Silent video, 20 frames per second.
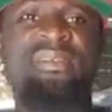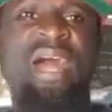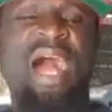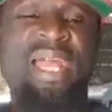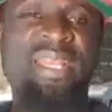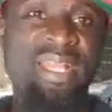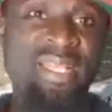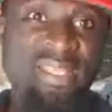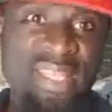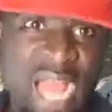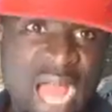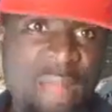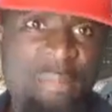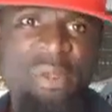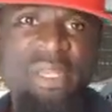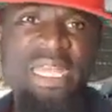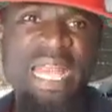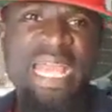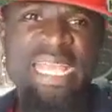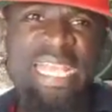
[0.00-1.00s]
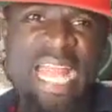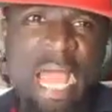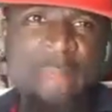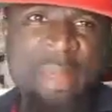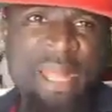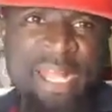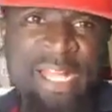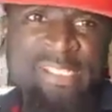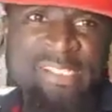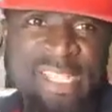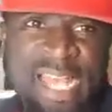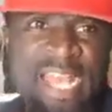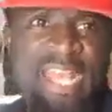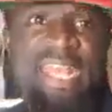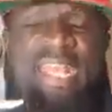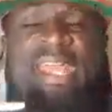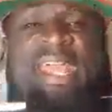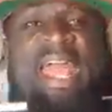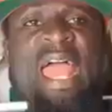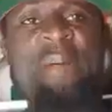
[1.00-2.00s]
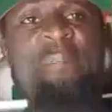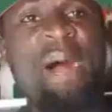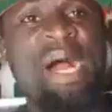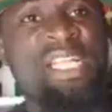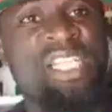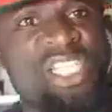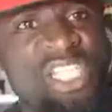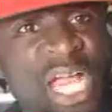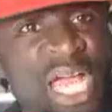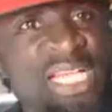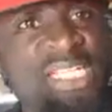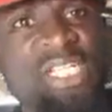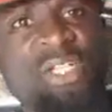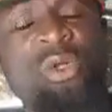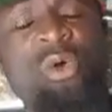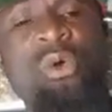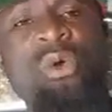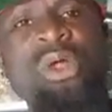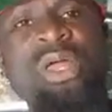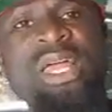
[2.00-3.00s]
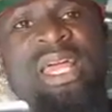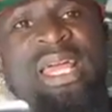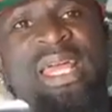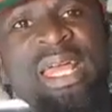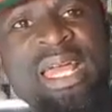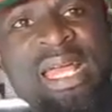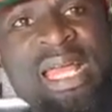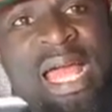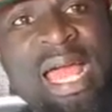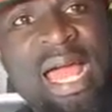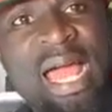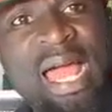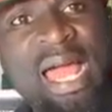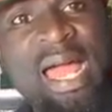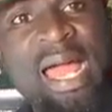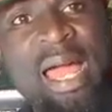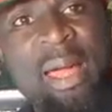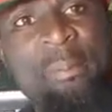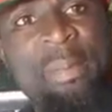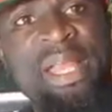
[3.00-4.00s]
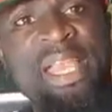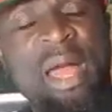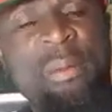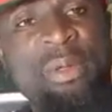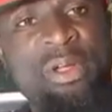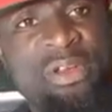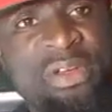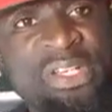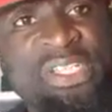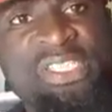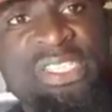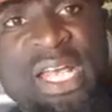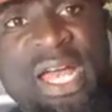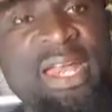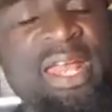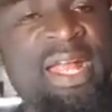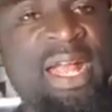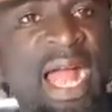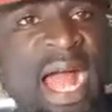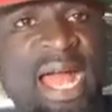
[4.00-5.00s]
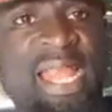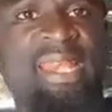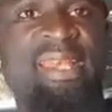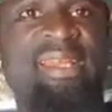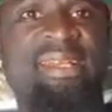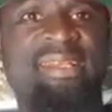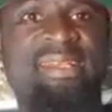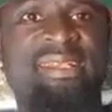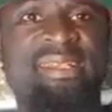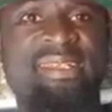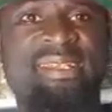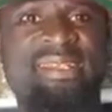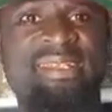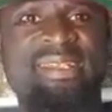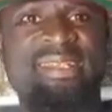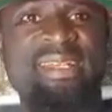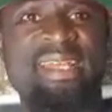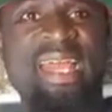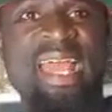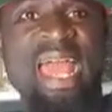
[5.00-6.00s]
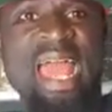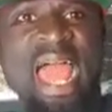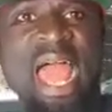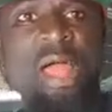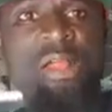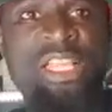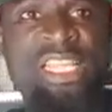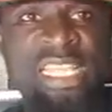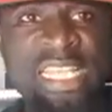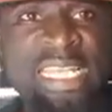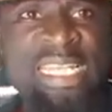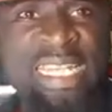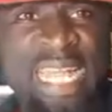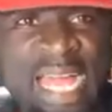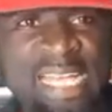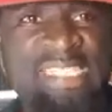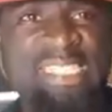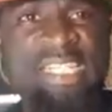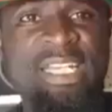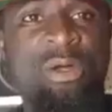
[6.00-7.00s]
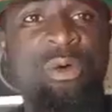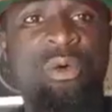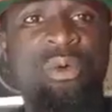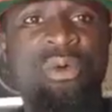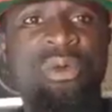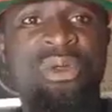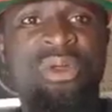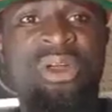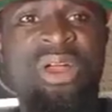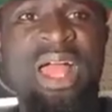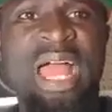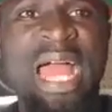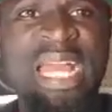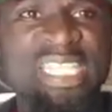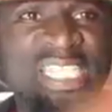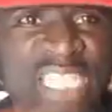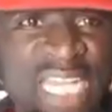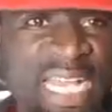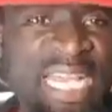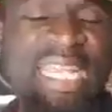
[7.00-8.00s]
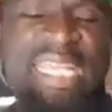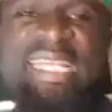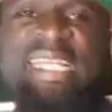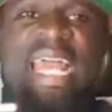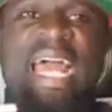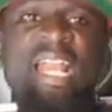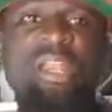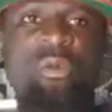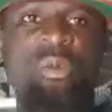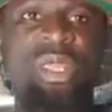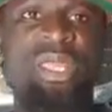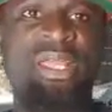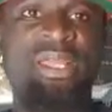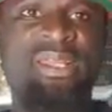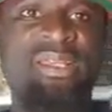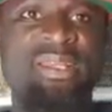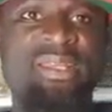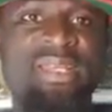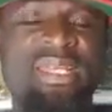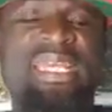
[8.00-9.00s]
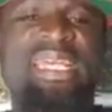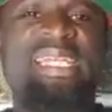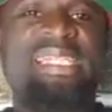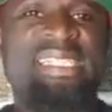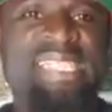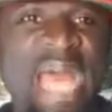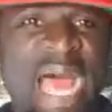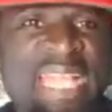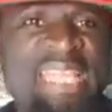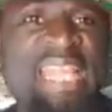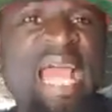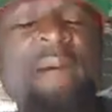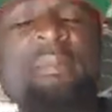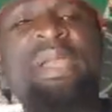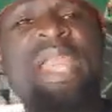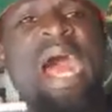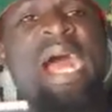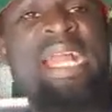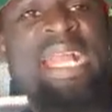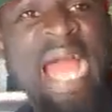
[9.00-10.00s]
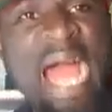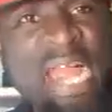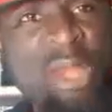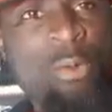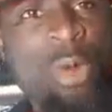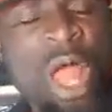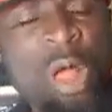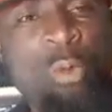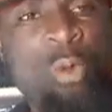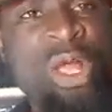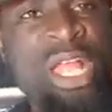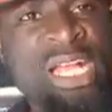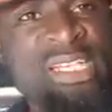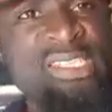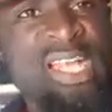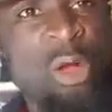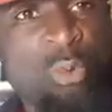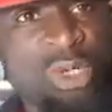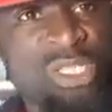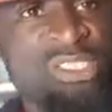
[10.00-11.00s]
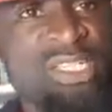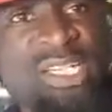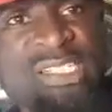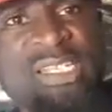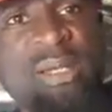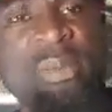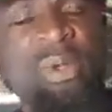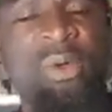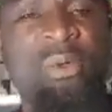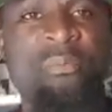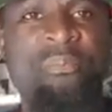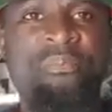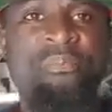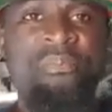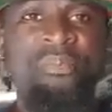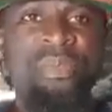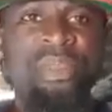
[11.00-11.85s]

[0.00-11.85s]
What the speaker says: At the time, when you are in Kasai, Emma Jed, you know, Madam Christiana Khan, FDK, you know, a jelly girl, we. Satan, a girl, we are queer, so question, Samuel.